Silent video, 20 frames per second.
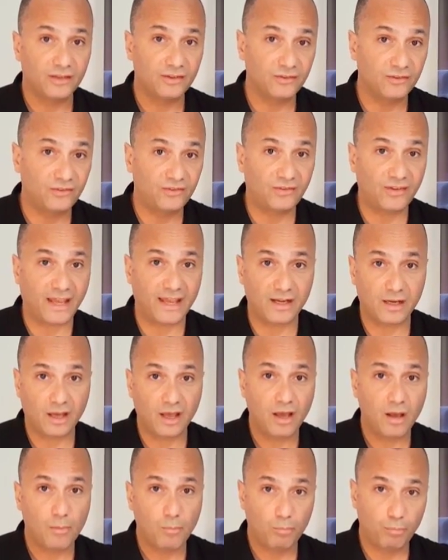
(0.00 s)

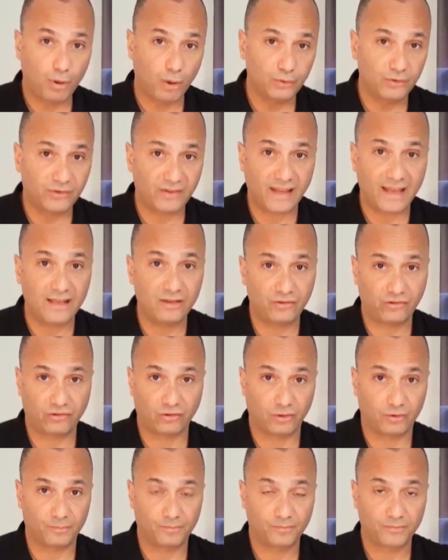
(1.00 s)
zeta
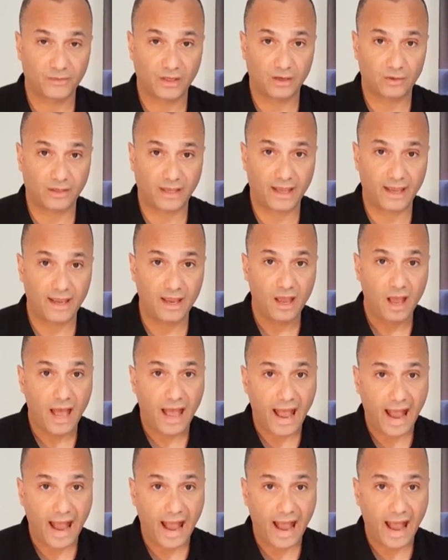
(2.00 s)
potential, okay?